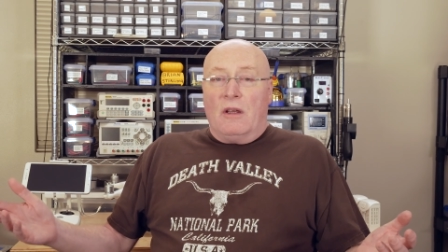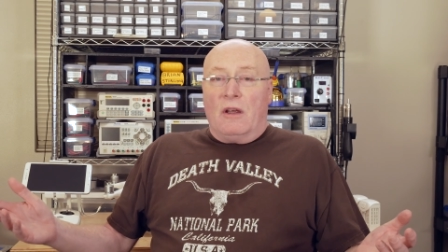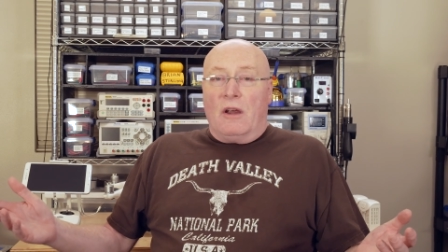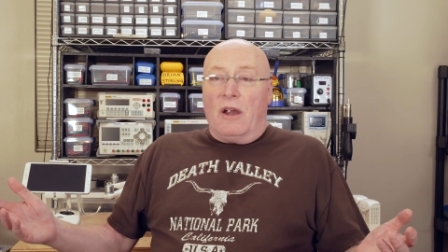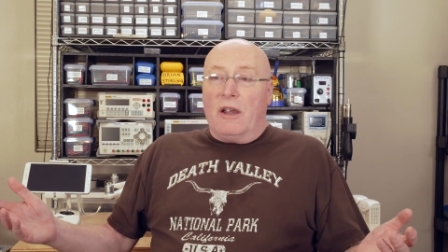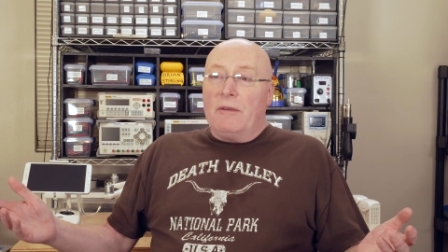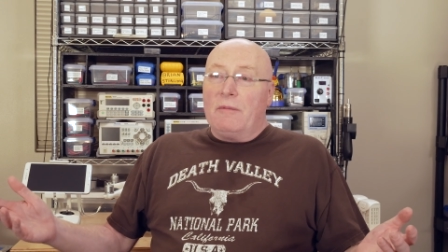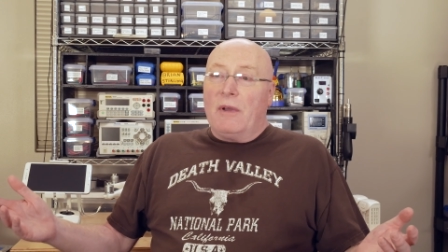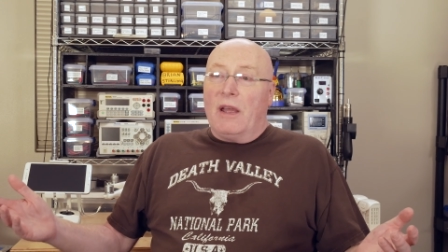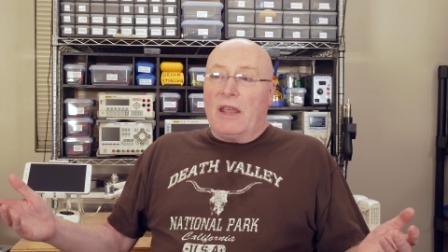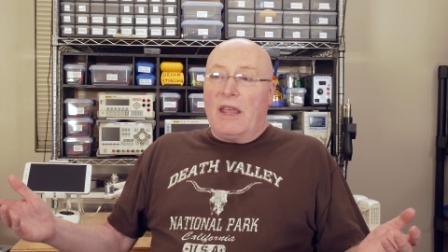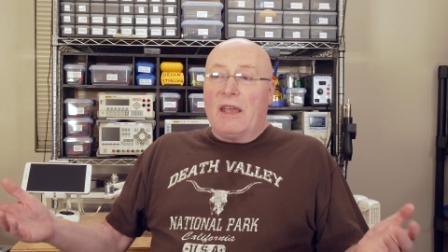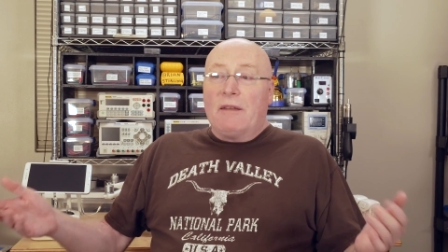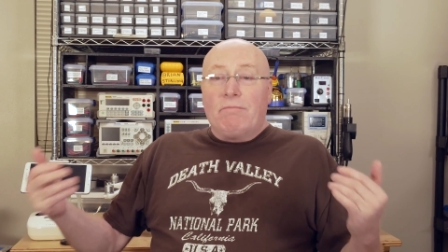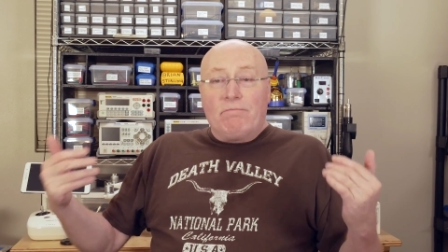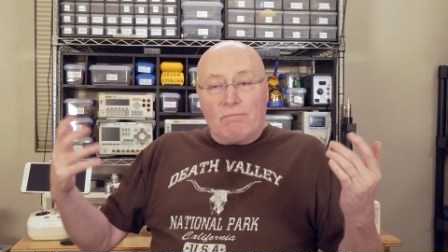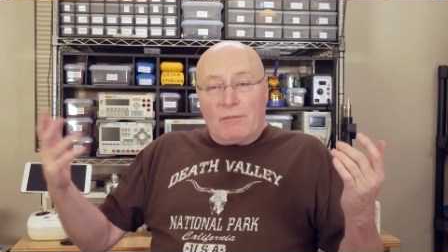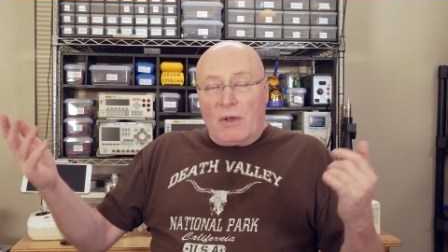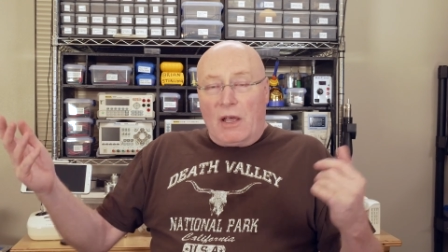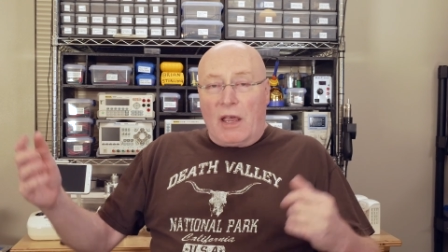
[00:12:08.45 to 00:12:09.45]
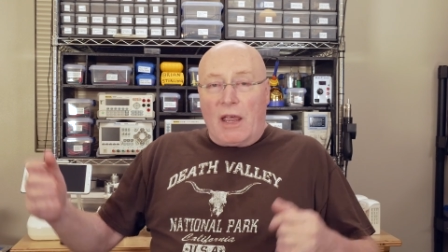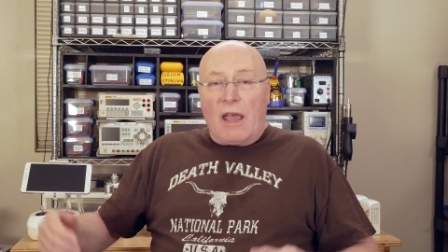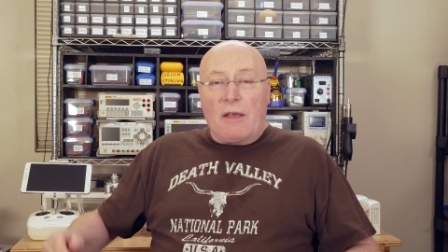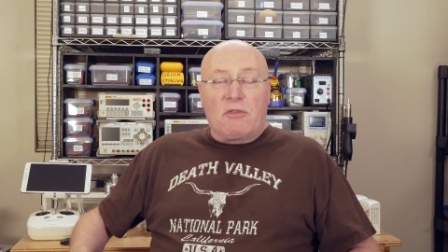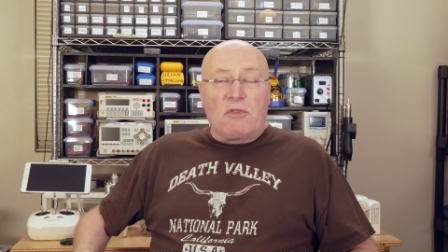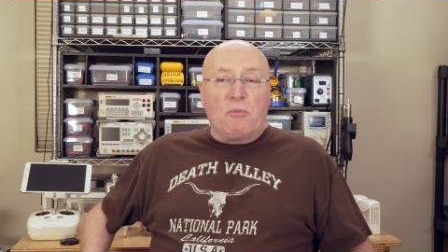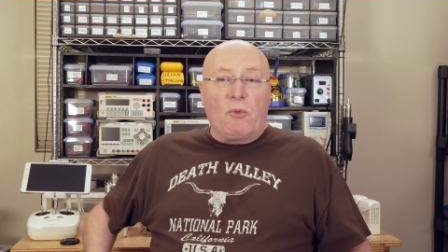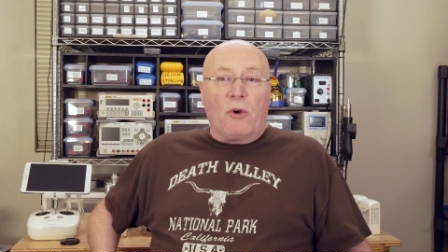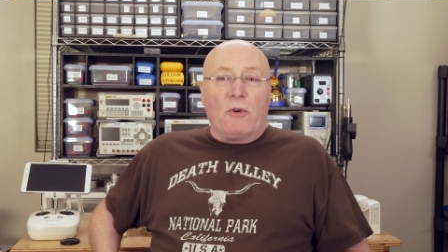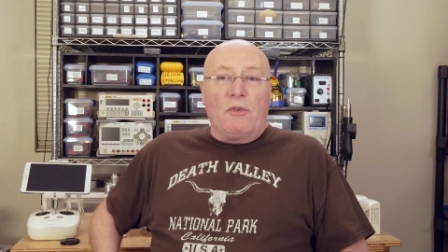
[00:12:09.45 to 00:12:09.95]
Alright, again, I
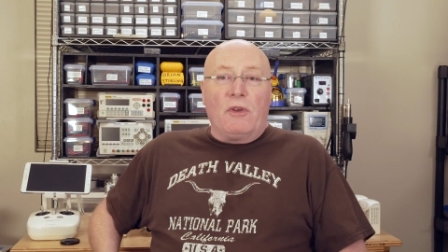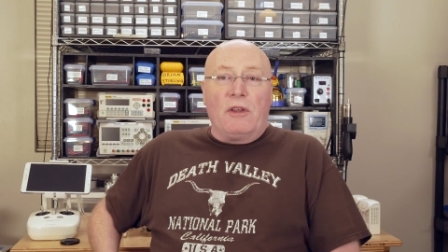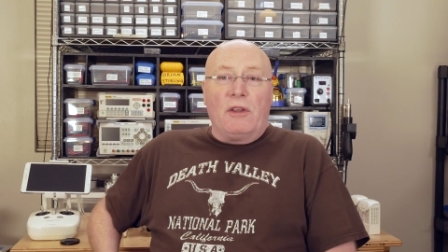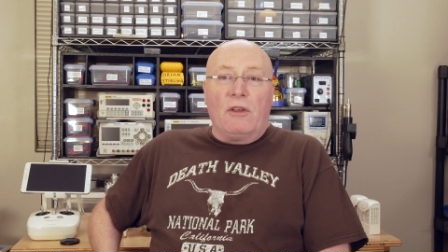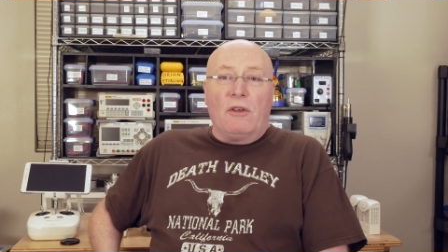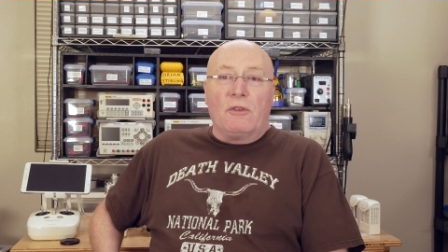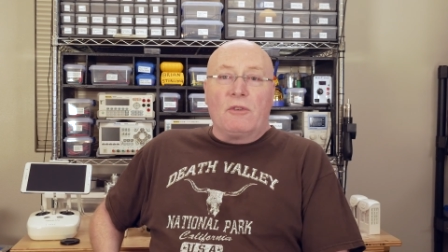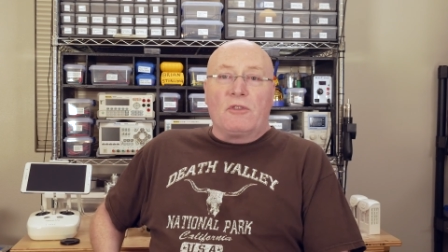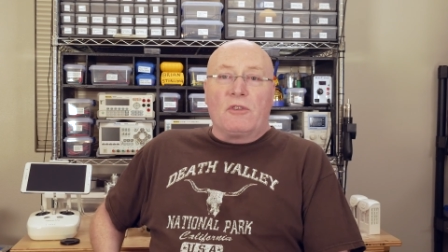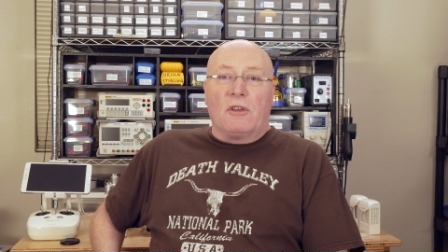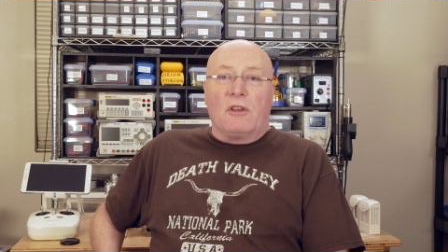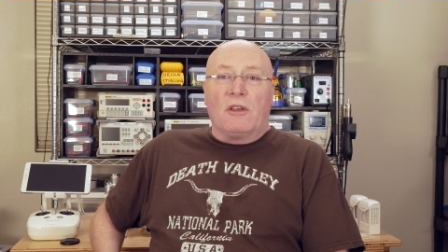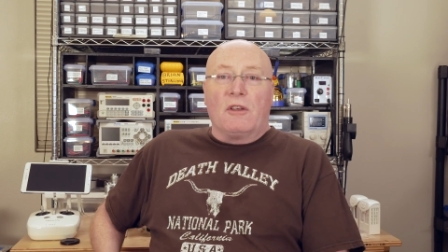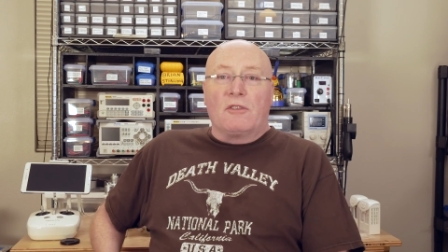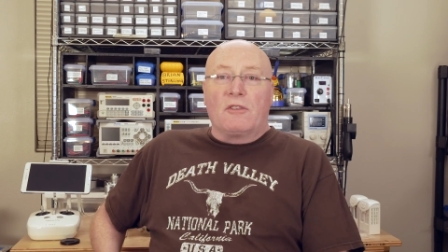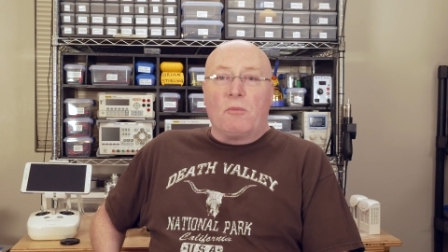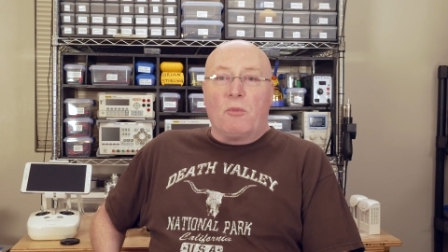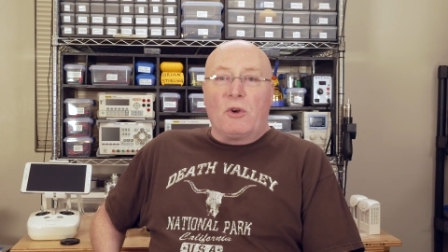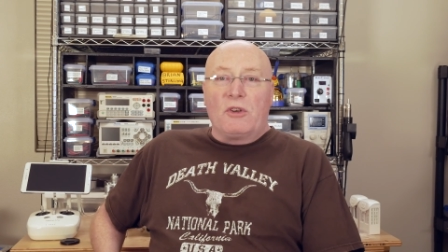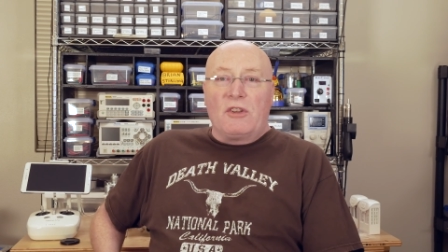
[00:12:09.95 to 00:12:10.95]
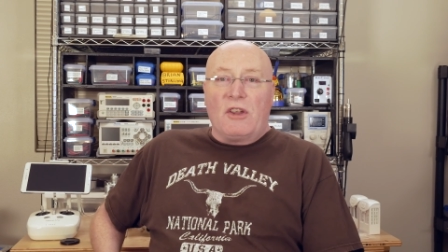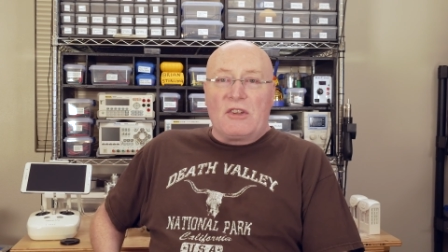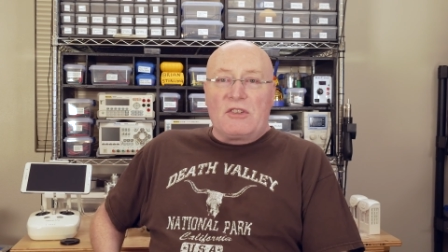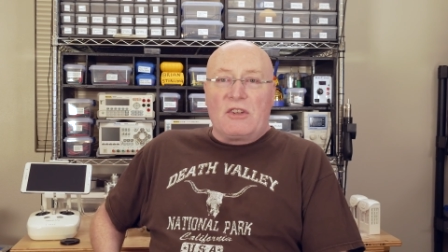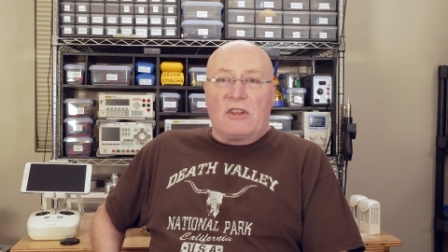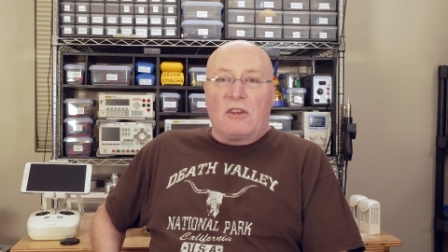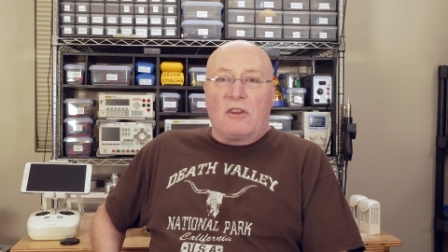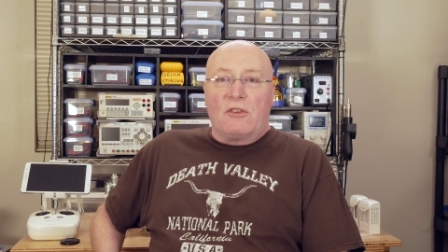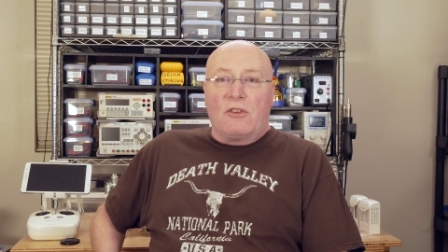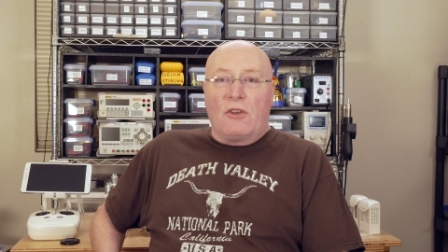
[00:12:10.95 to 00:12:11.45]
have some more videos, some more
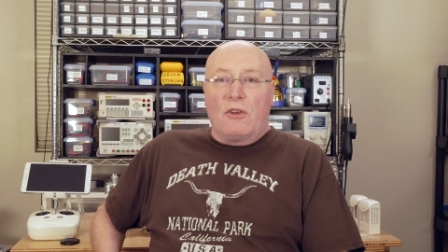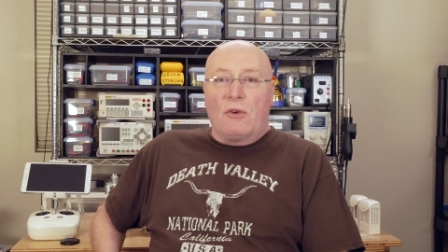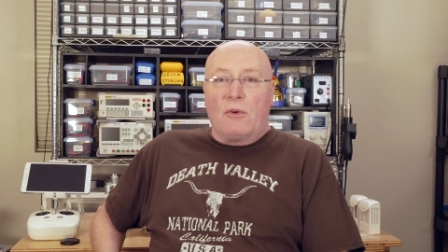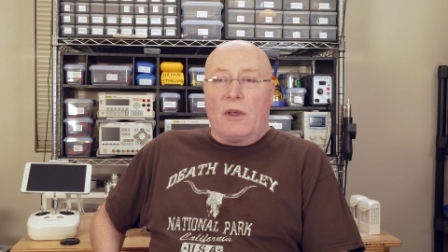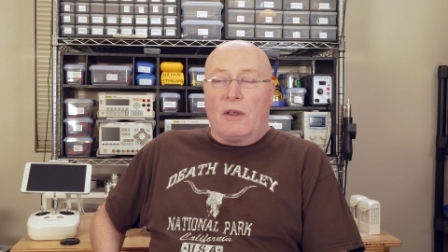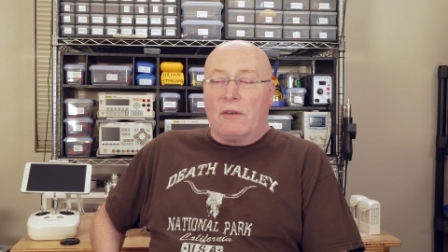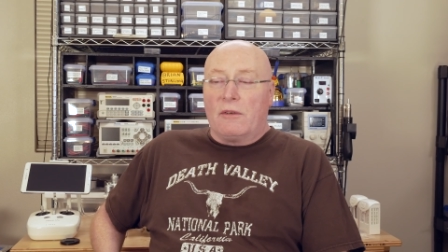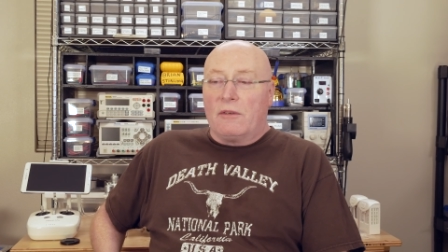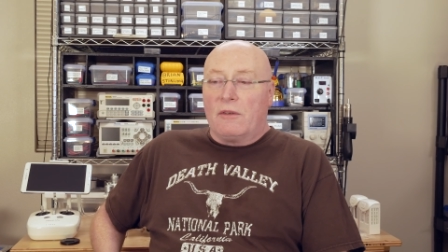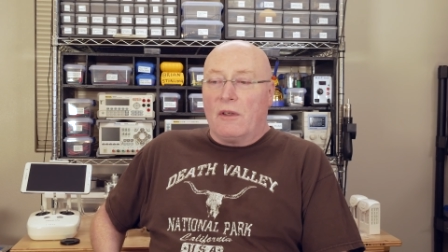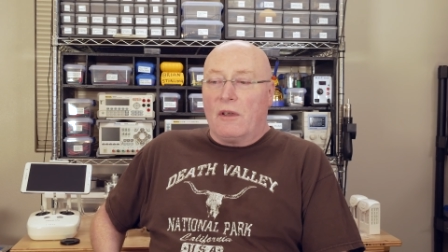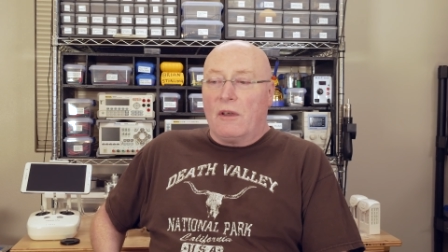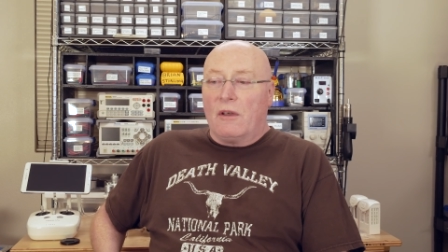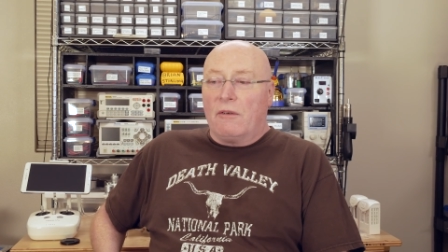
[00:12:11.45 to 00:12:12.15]
testing to do, and